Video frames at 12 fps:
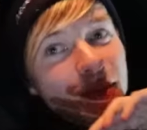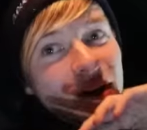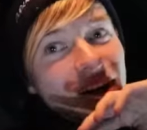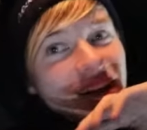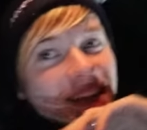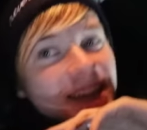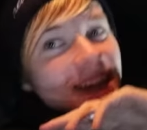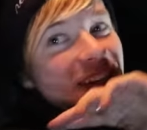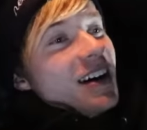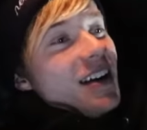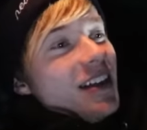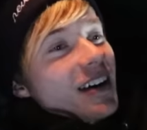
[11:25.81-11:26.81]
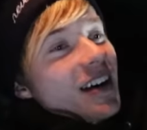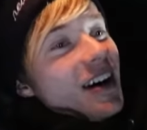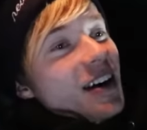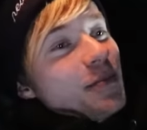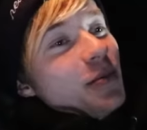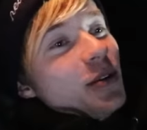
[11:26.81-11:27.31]
but I think I
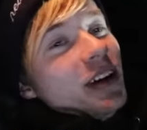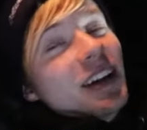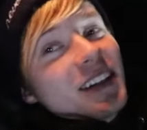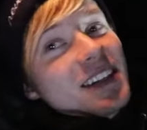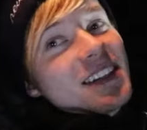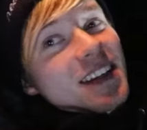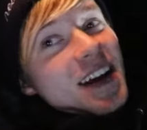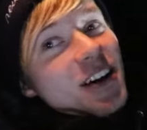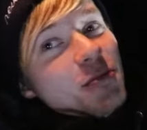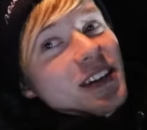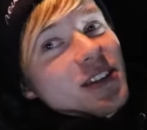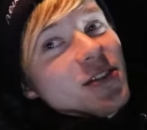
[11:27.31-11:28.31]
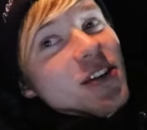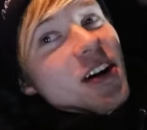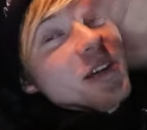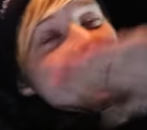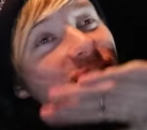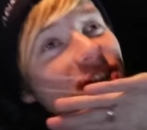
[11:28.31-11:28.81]
got a pretty good setup, so
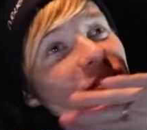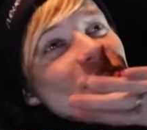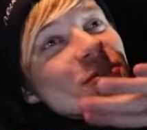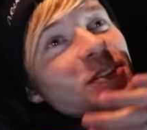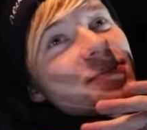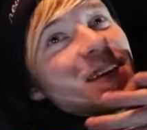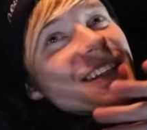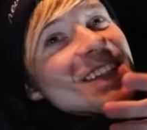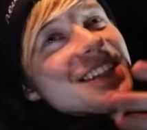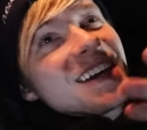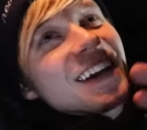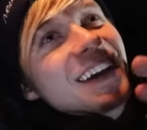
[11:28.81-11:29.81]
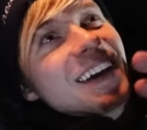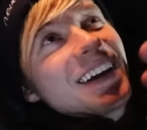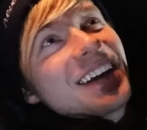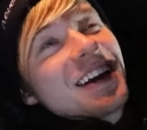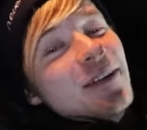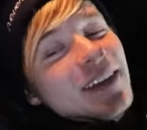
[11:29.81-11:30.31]
I'm gonna show you as best as I
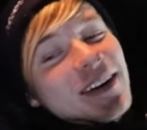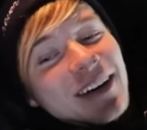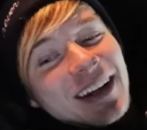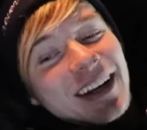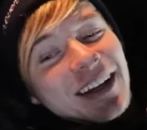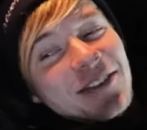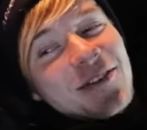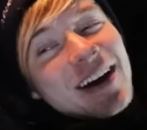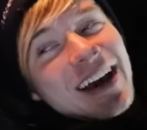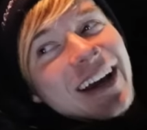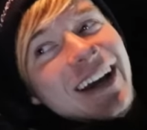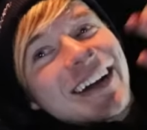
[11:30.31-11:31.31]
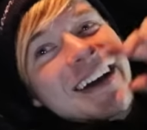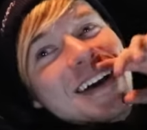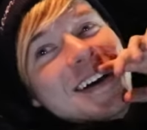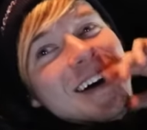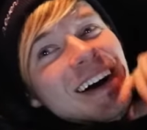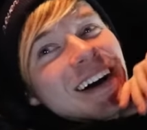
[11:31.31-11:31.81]
can without getting in the way.
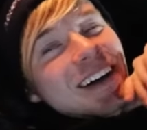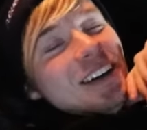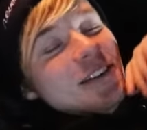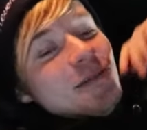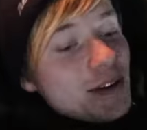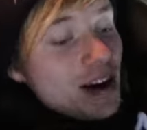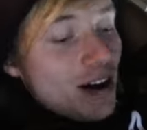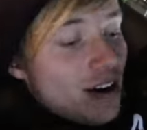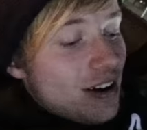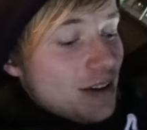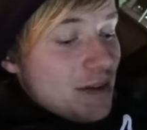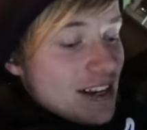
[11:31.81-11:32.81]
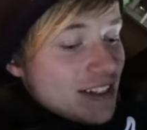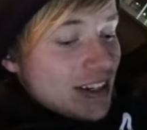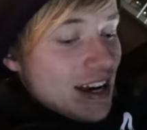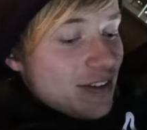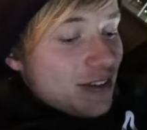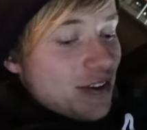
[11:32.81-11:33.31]
But all I basically
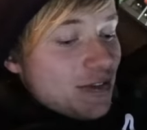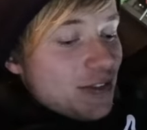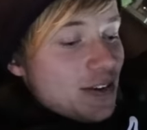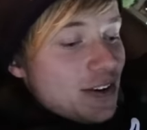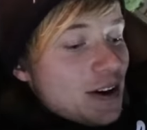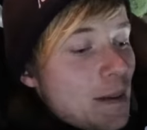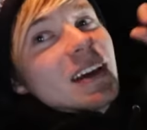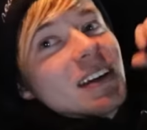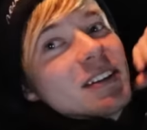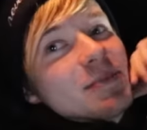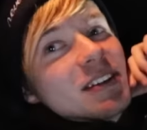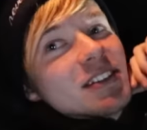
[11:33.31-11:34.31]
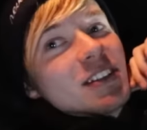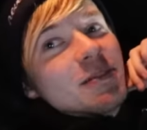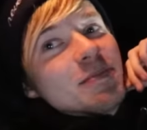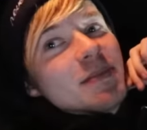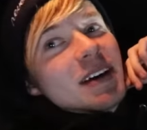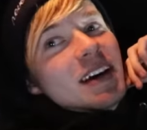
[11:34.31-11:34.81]
have room for is my
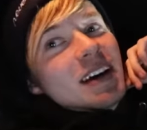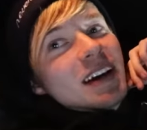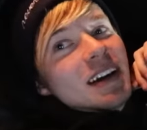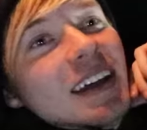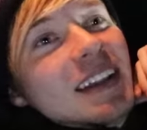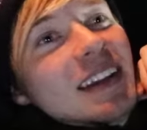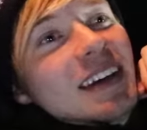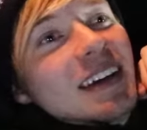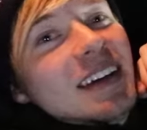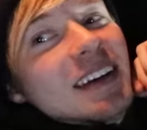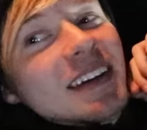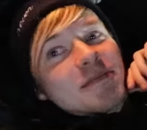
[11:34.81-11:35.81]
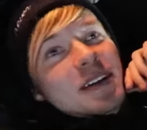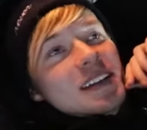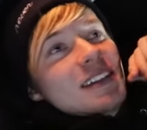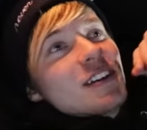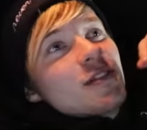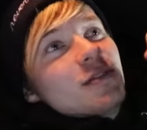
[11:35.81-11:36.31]
sleeping bag and then
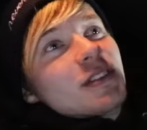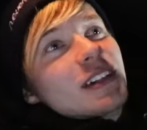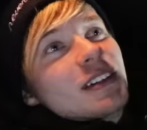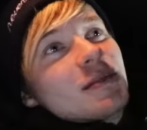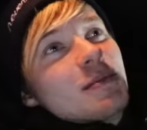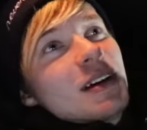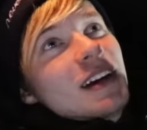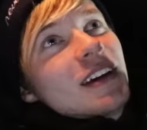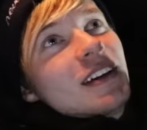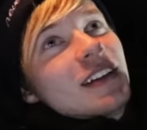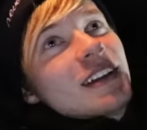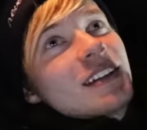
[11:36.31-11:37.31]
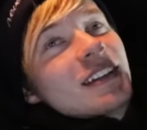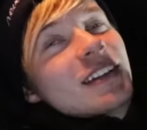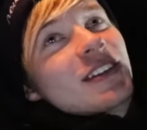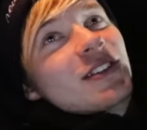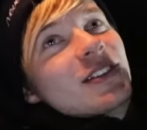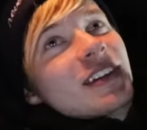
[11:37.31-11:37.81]
myself back here. That's
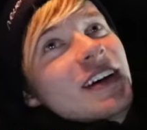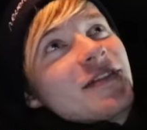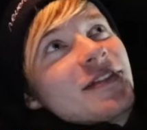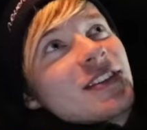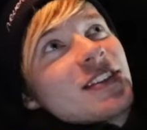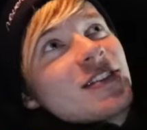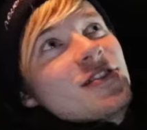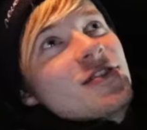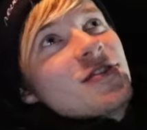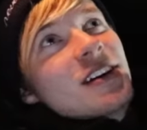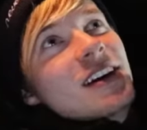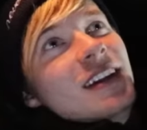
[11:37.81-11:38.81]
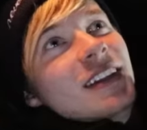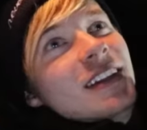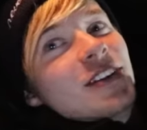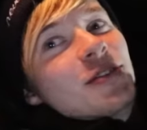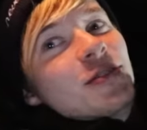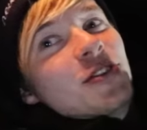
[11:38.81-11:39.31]
literally, I have so
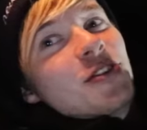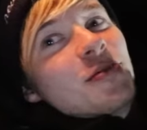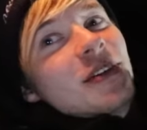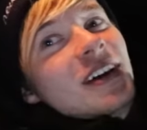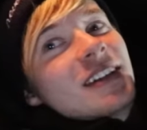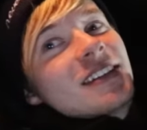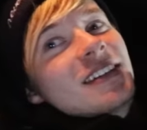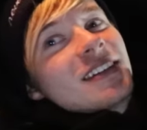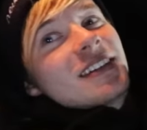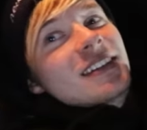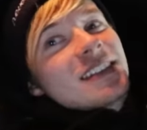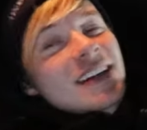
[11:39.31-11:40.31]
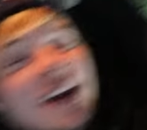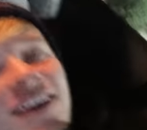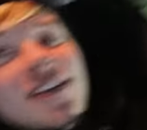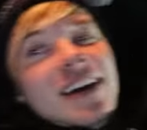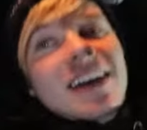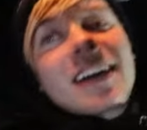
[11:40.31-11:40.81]
little room, it's
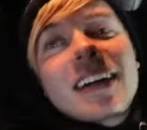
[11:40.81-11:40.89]
scary.